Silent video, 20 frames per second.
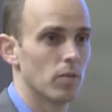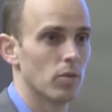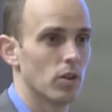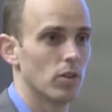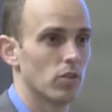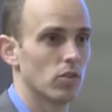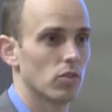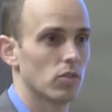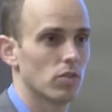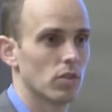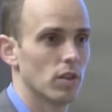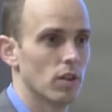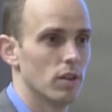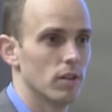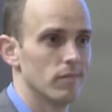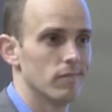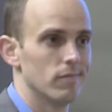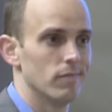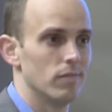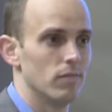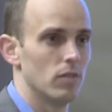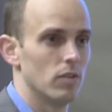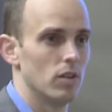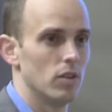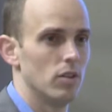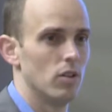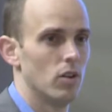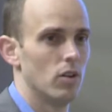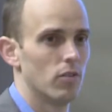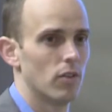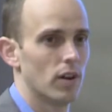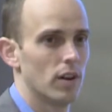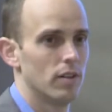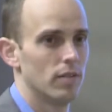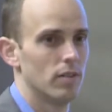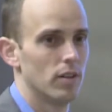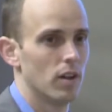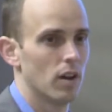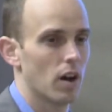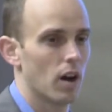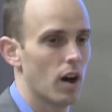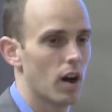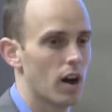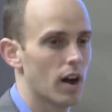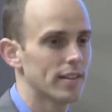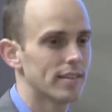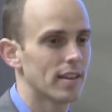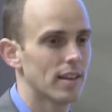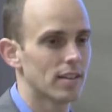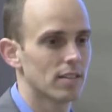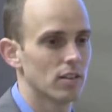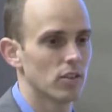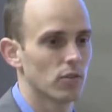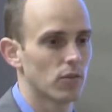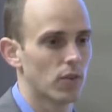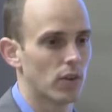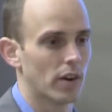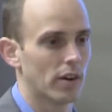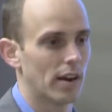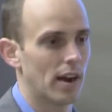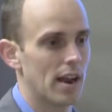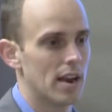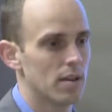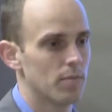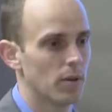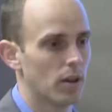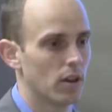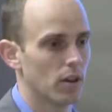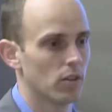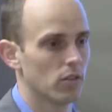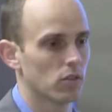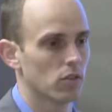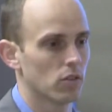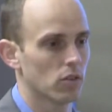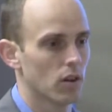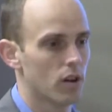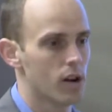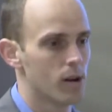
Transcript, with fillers: Because, you know, if I, I take this for granted because